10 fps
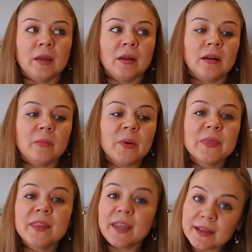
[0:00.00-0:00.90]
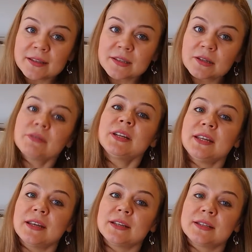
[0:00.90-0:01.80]
uh, but the answer
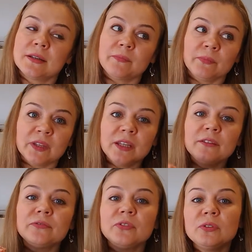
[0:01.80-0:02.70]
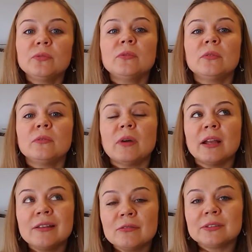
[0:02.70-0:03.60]
is if you
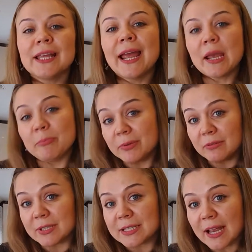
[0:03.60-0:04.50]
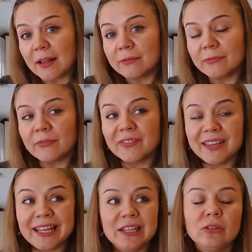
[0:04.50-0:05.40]
are not happy yourself,
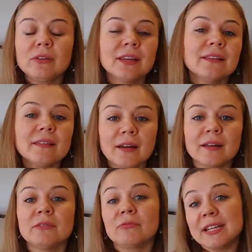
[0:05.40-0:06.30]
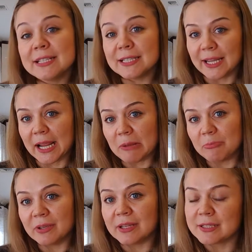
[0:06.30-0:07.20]
then you cannot raise a
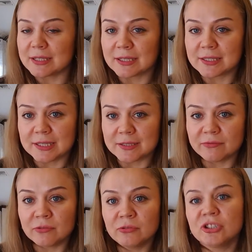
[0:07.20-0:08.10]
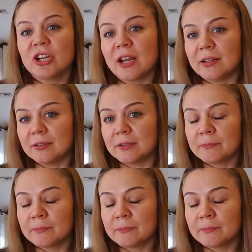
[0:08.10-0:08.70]
happy and successful child.